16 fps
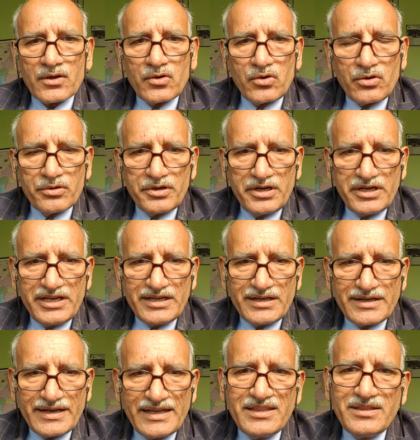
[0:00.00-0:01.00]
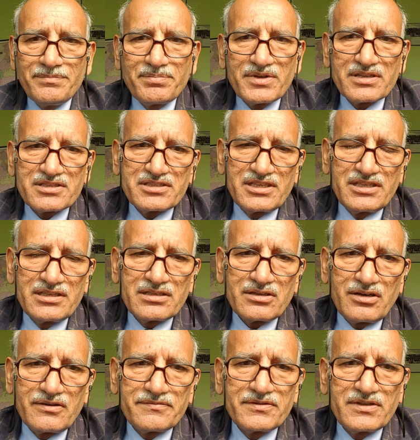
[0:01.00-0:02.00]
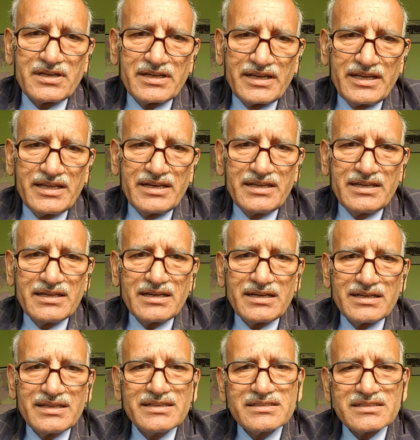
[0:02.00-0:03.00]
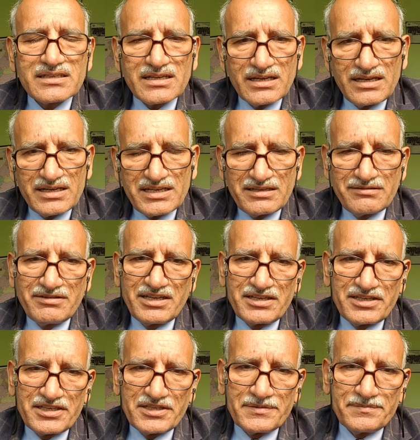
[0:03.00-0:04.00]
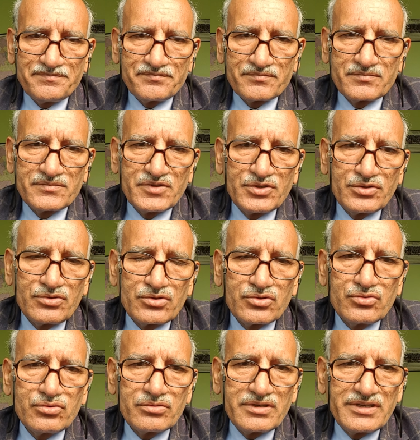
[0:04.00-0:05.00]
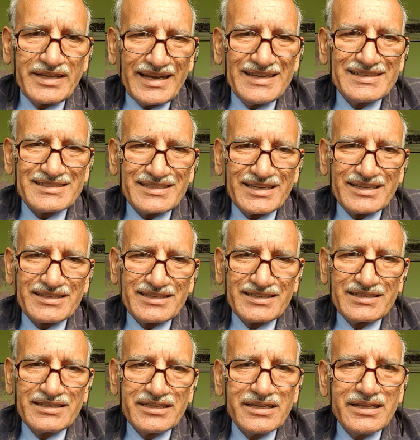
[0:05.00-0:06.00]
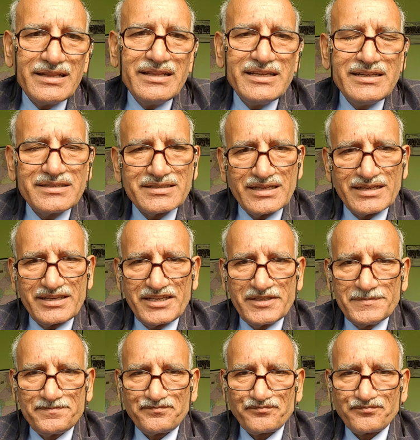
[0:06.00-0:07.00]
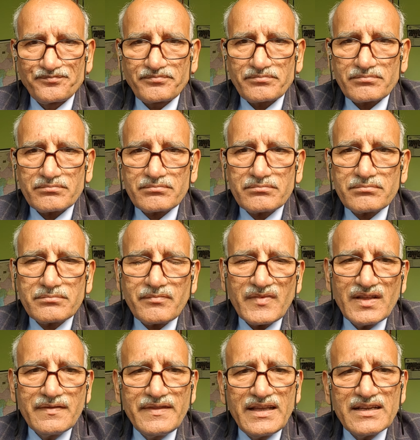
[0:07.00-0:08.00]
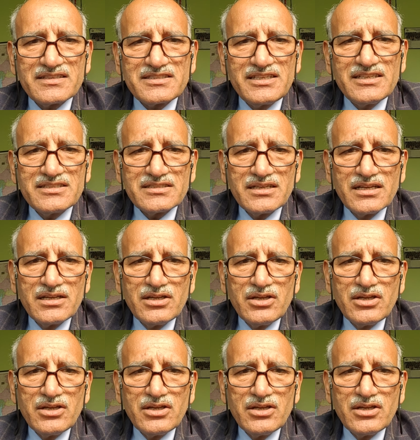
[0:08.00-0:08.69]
only 10% of the area is cultivated due to dissected hilly terrain. Next is